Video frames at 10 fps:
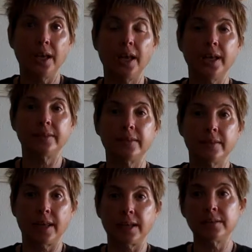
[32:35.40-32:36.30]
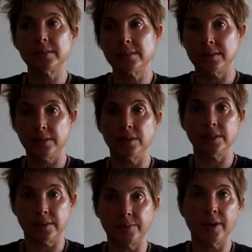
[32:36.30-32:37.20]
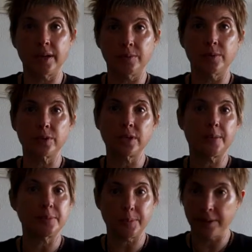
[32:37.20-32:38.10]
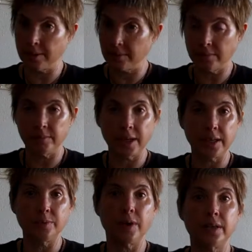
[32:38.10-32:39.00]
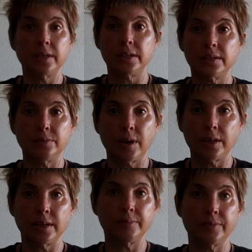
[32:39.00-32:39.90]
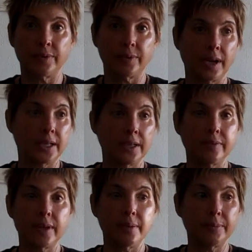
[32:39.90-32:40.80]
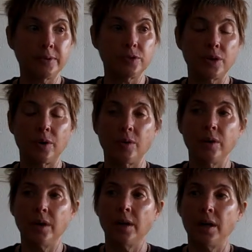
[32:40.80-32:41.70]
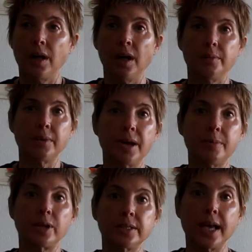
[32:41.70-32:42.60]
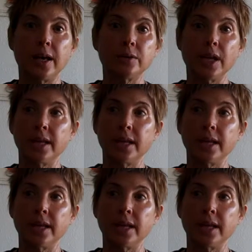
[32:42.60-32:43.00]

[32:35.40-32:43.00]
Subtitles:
And that is a series of writing workshops, but anyone is welcome for any of them. So come on down.